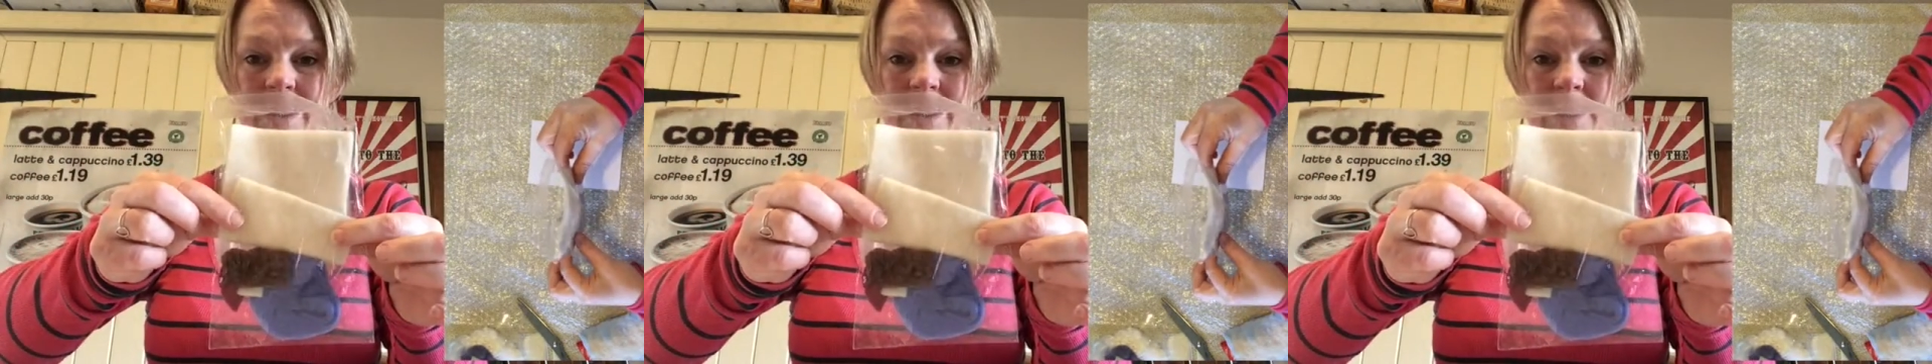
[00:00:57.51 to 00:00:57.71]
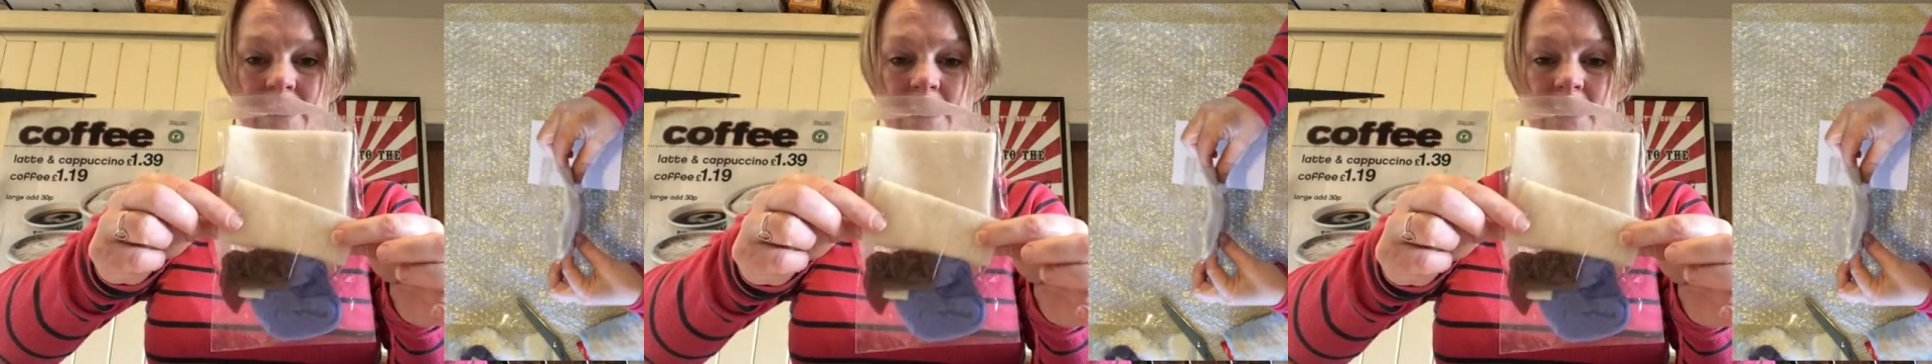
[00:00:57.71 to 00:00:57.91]

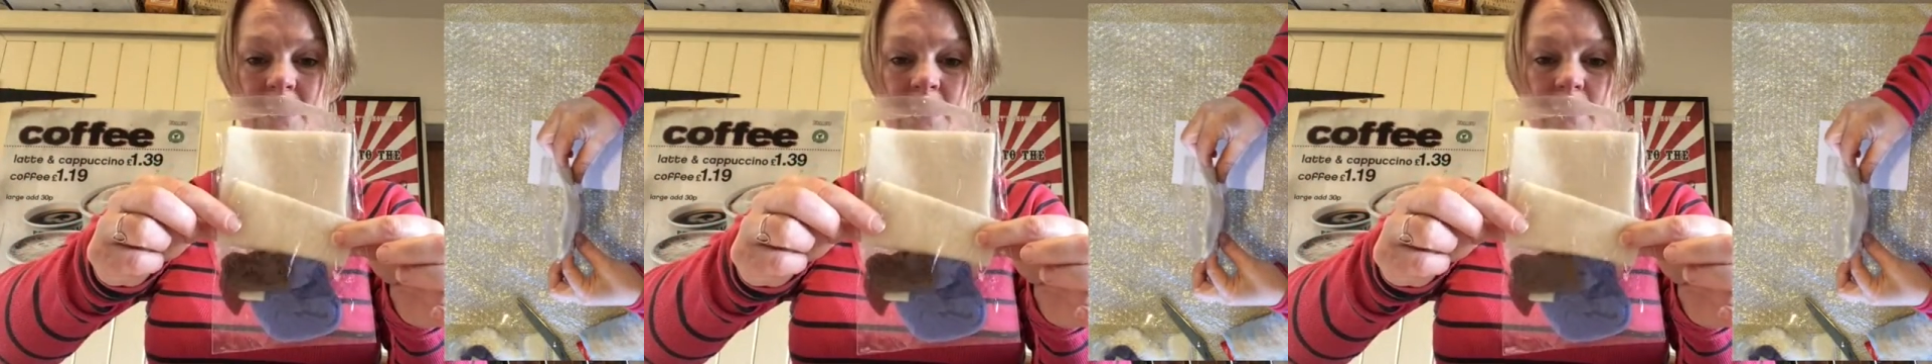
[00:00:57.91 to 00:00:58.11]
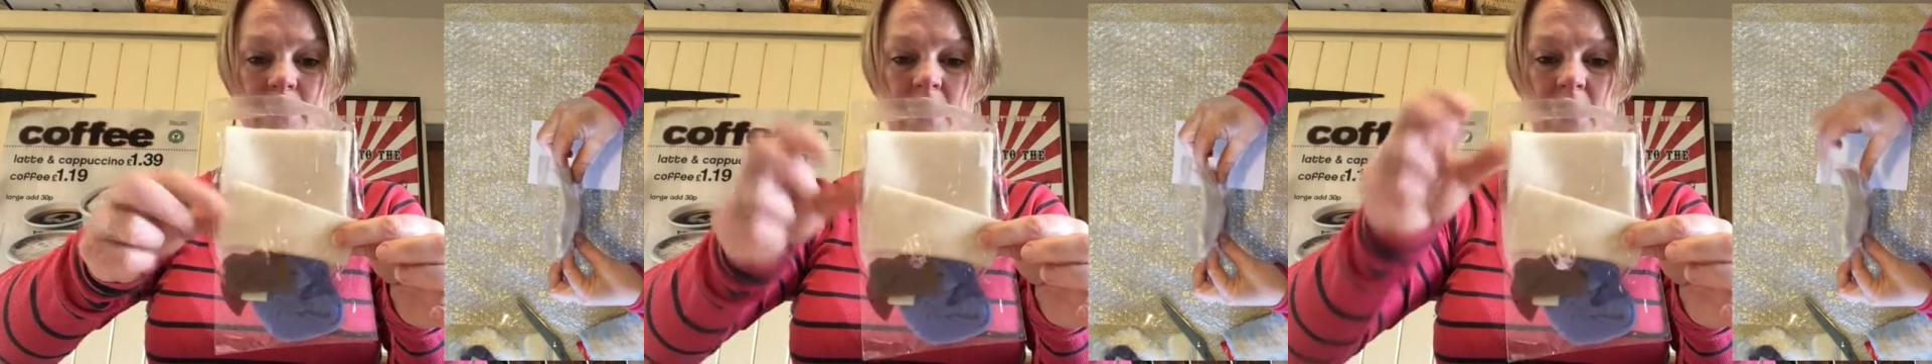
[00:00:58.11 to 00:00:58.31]
like
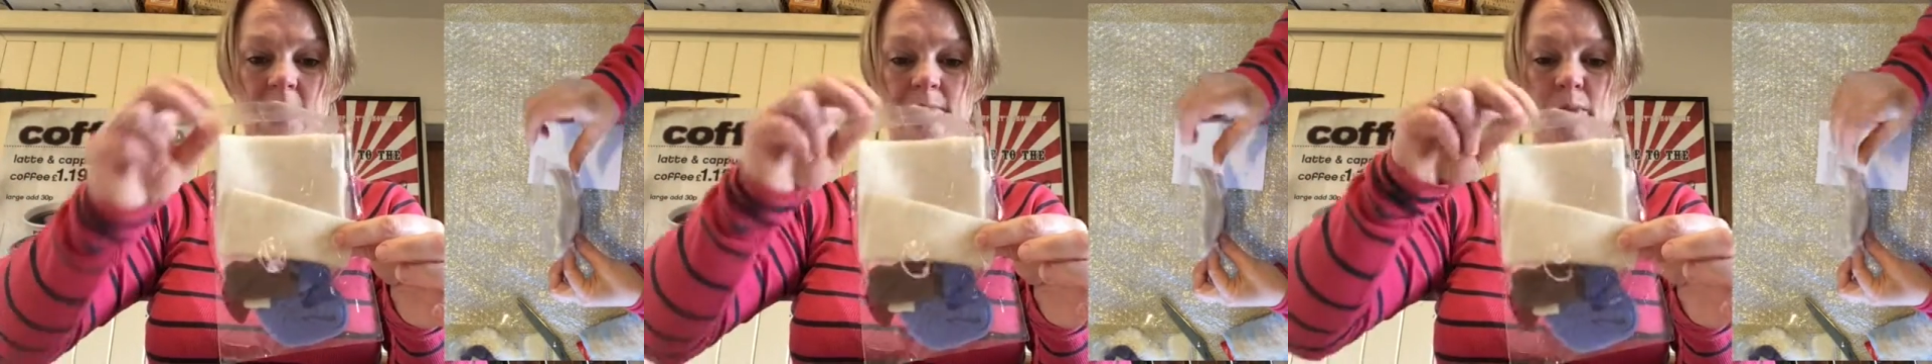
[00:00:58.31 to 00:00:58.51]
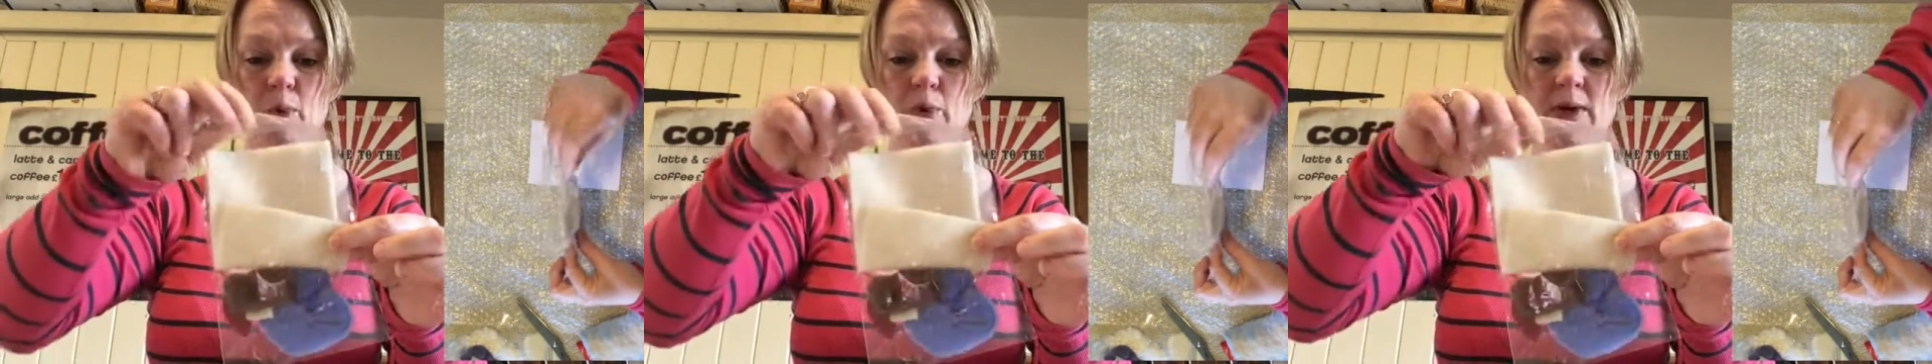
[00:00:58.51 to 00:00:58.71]
this, a
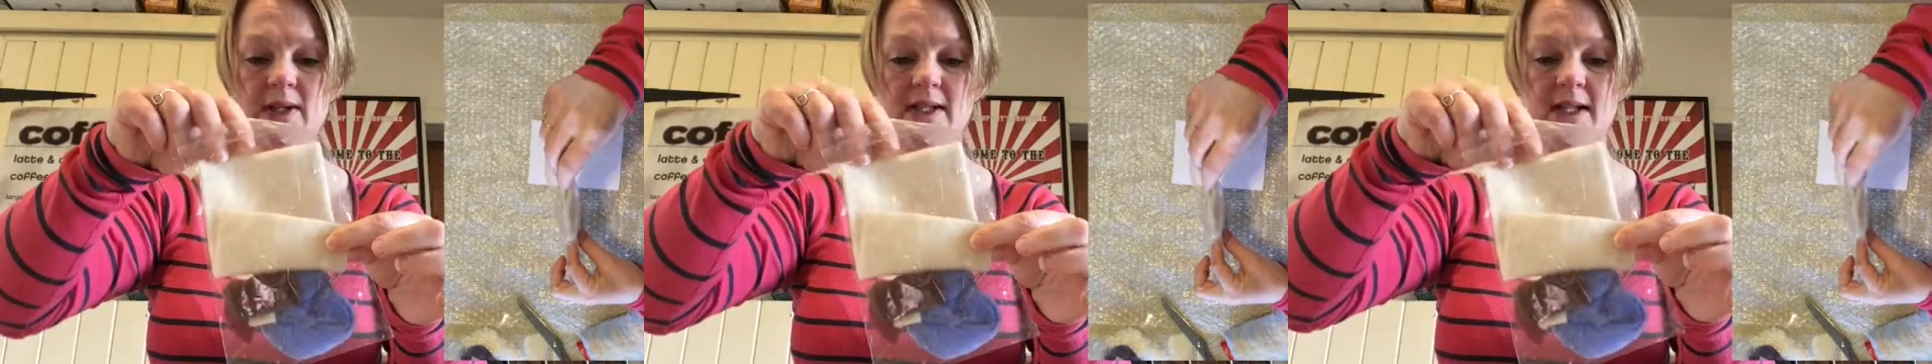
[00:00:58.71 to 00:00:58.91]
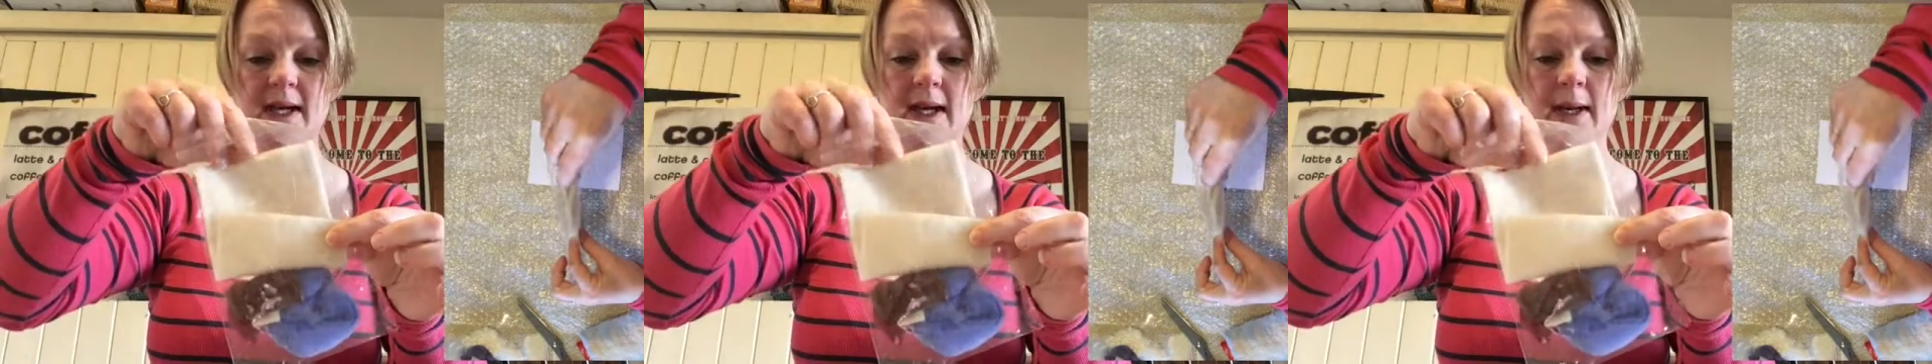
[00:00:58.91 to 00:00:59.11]
little
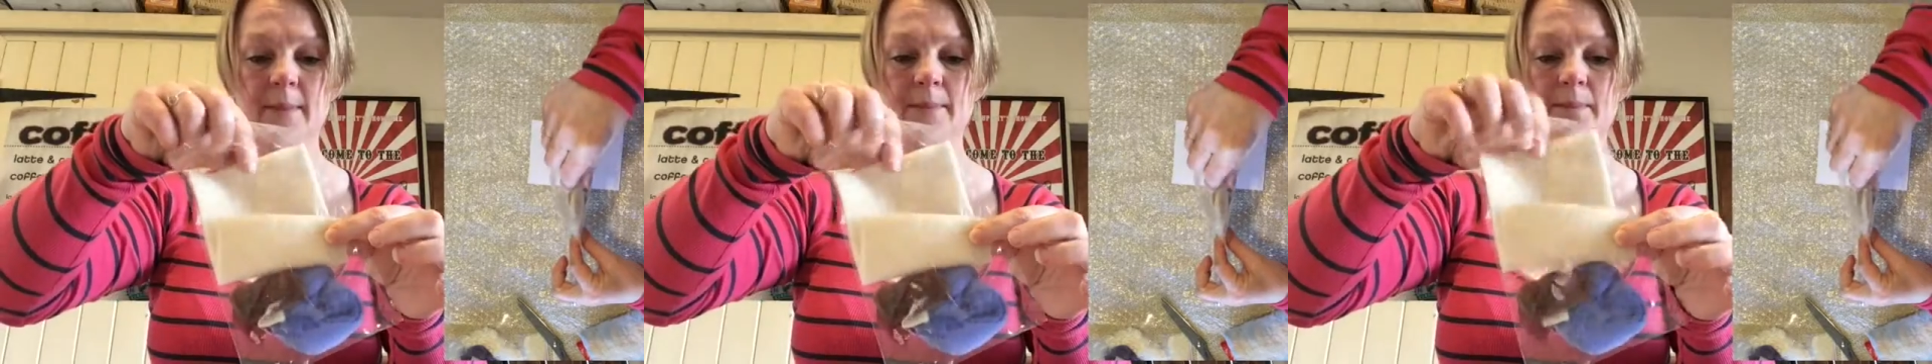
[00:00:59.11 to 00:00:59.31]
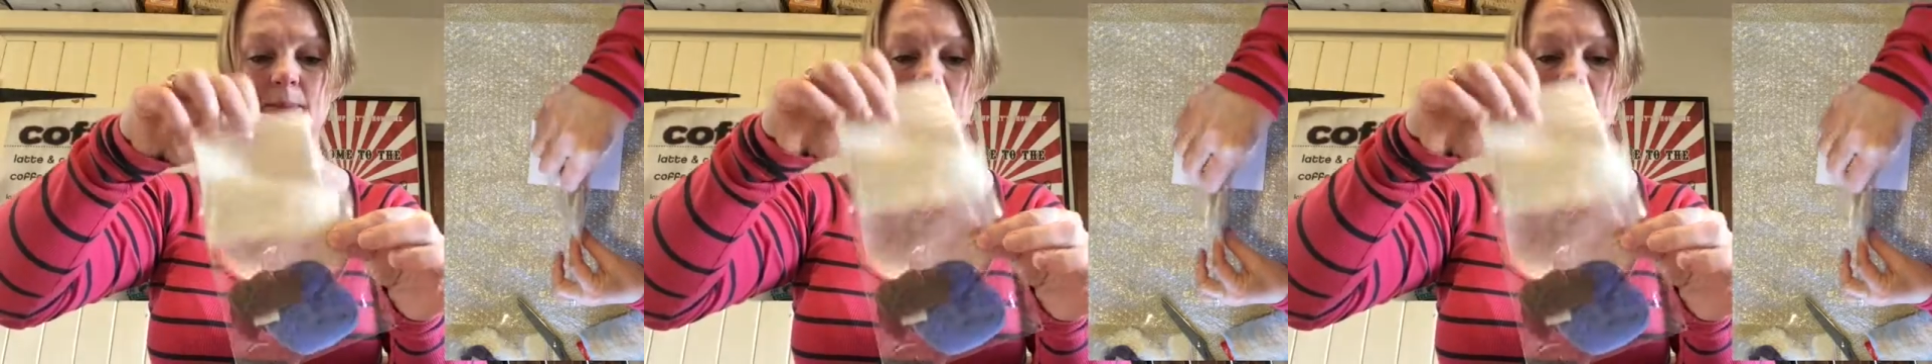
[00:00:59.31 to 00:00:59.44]
bonus kit.